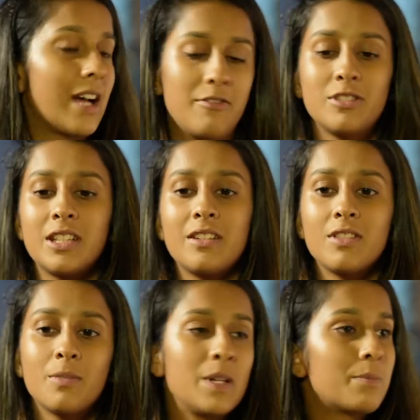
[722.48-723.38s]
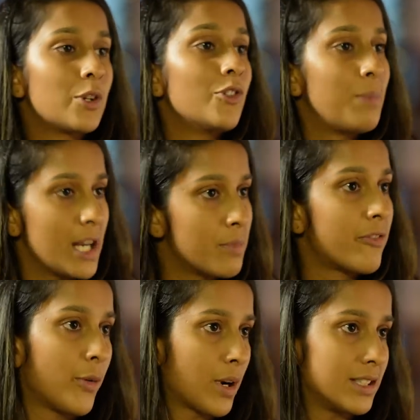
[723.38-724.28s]
the I would say even the people who've played
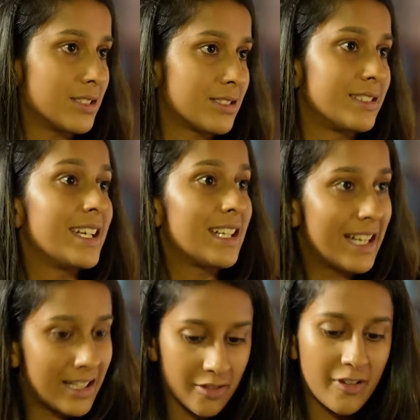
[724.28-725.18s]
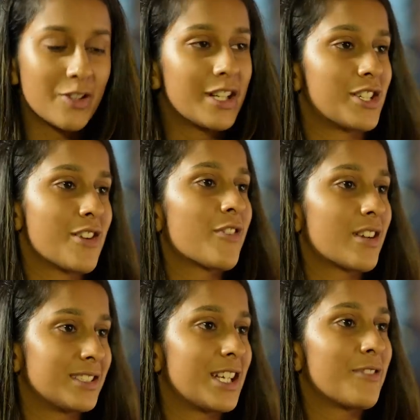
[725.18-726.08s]
before us, they laid the foundation
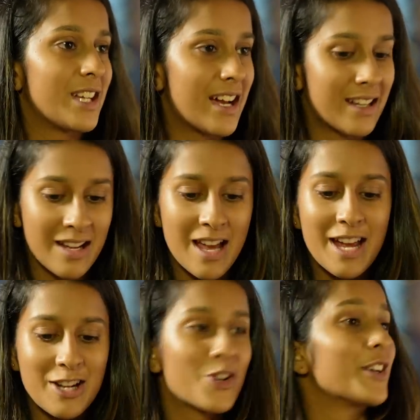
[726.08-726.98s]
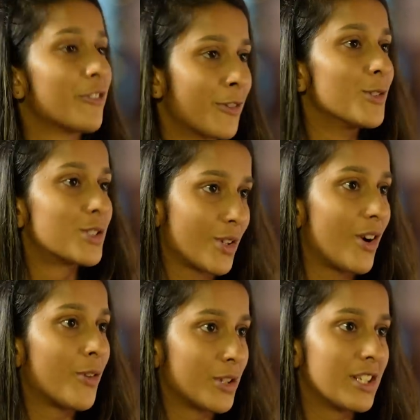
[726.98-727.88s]
for us that we are enjoying the fruits
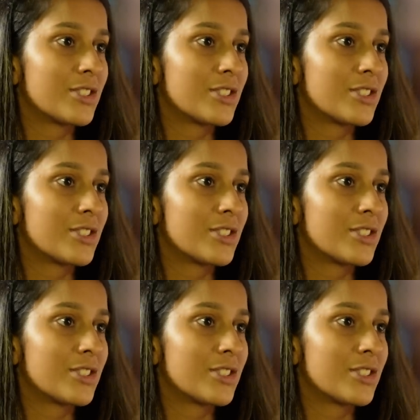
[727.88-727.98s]
of what